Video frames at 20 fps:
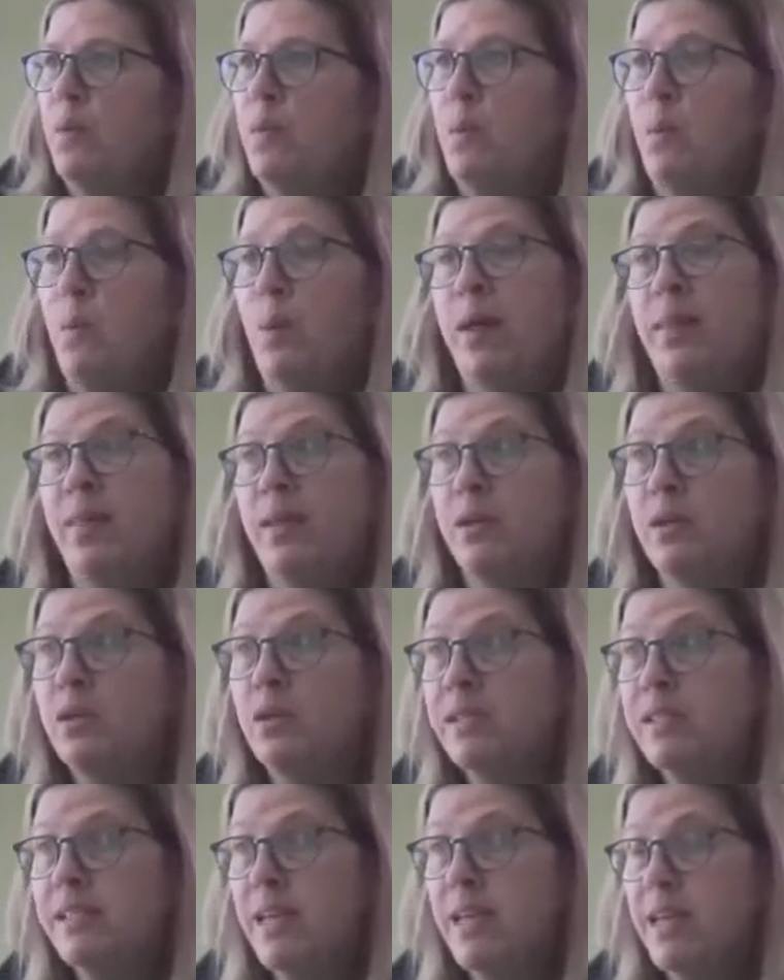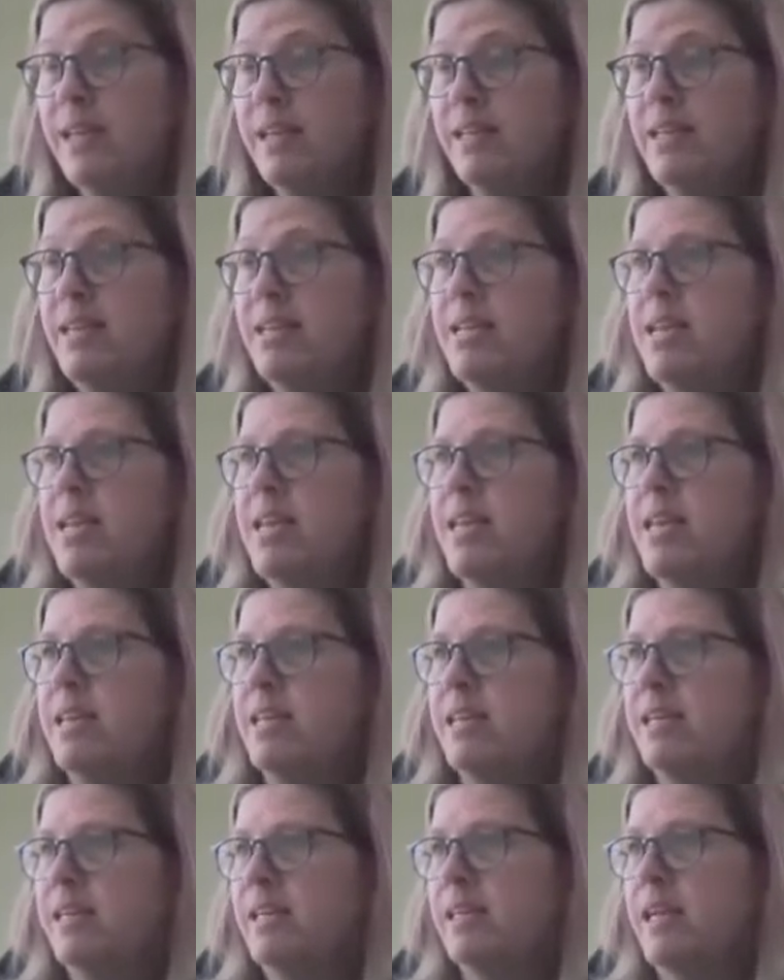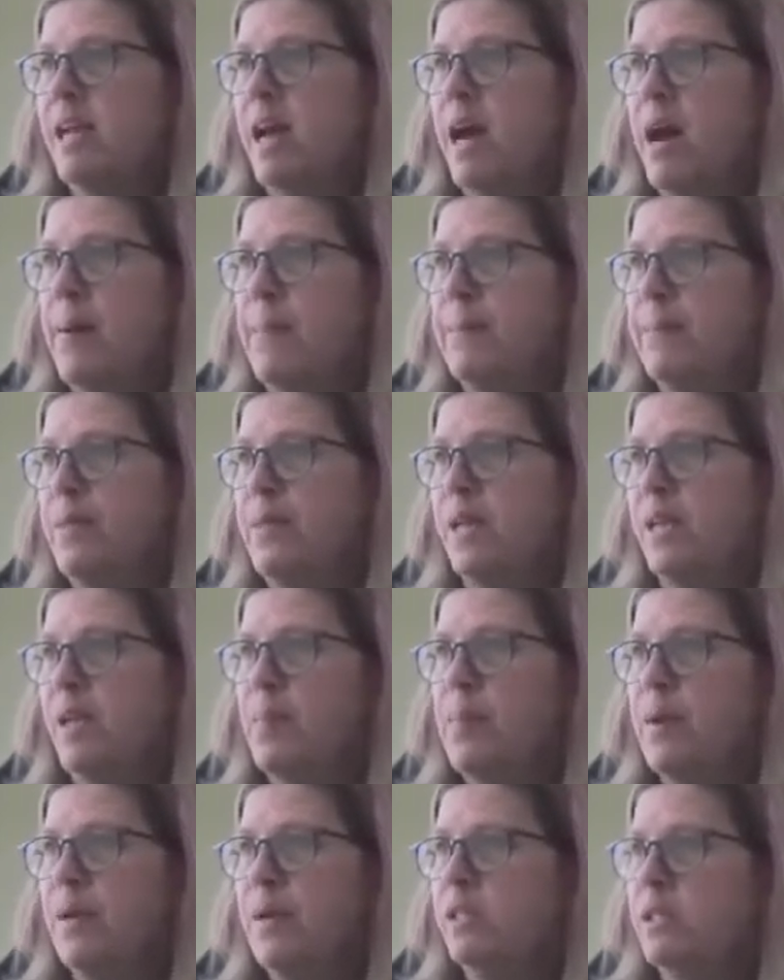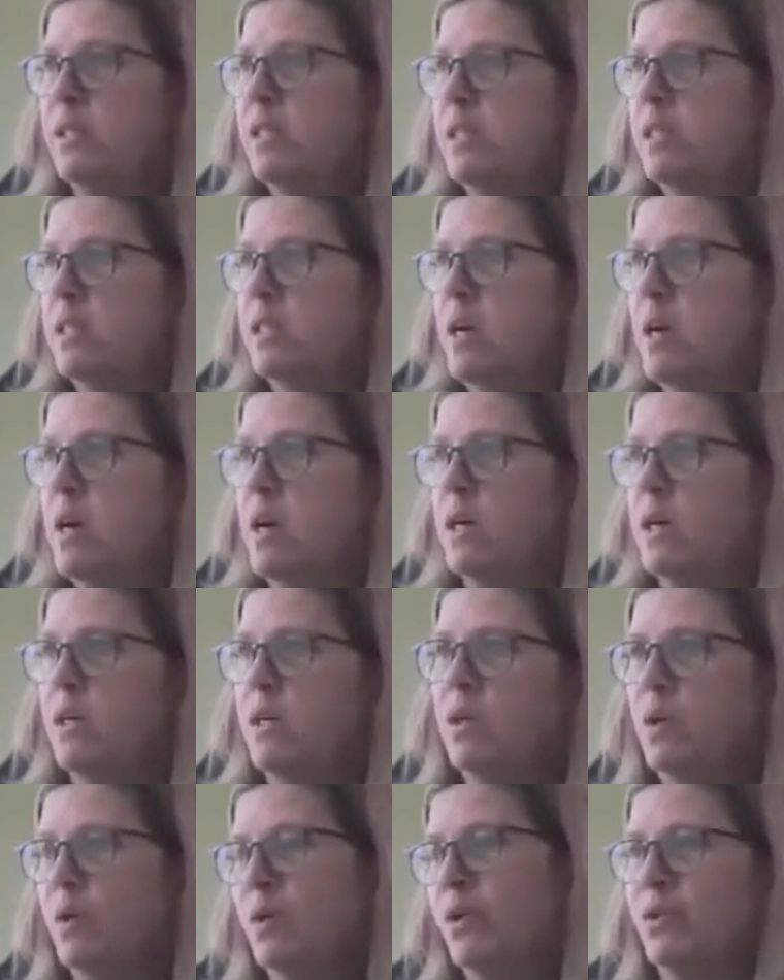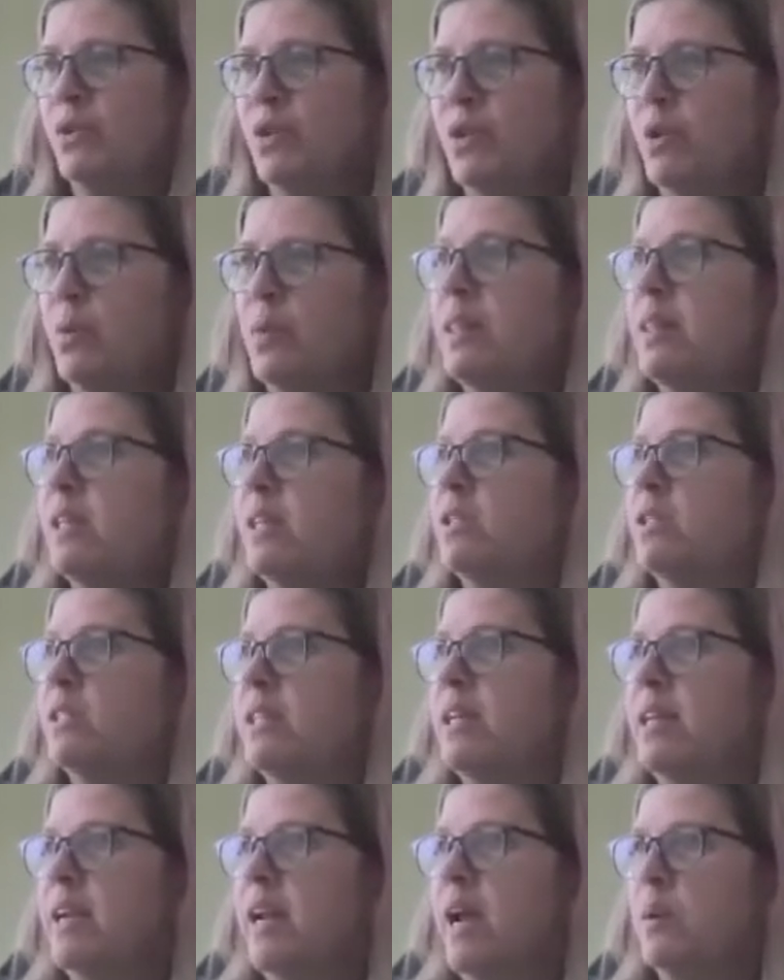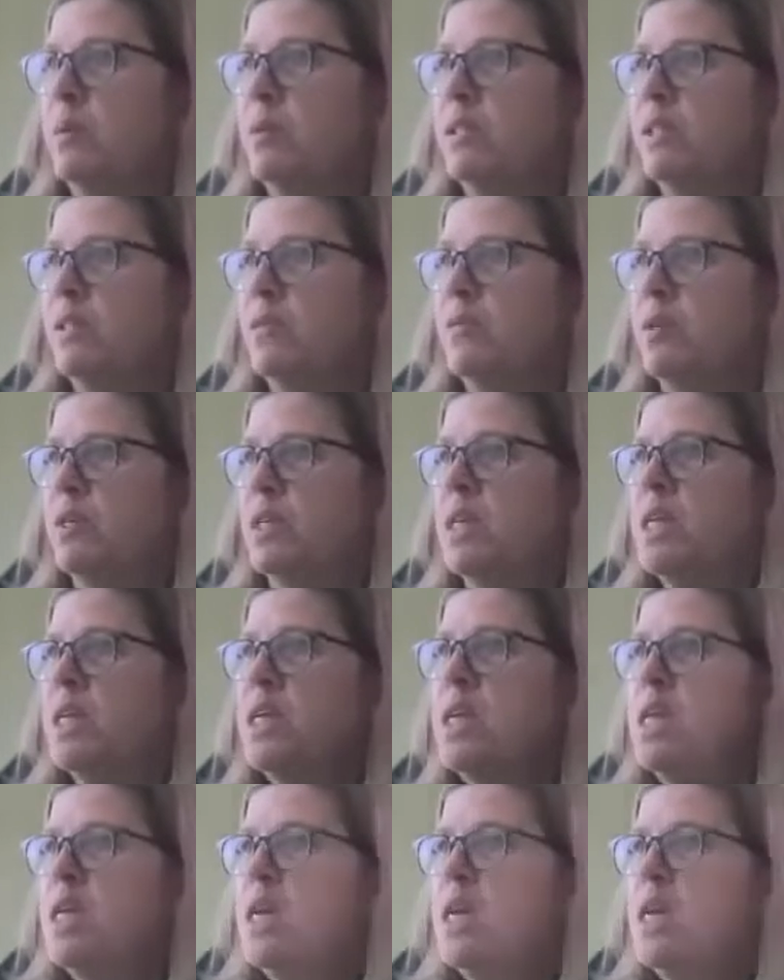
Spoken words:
what theirs said and in comparison to our, or what theirs said, how it was different.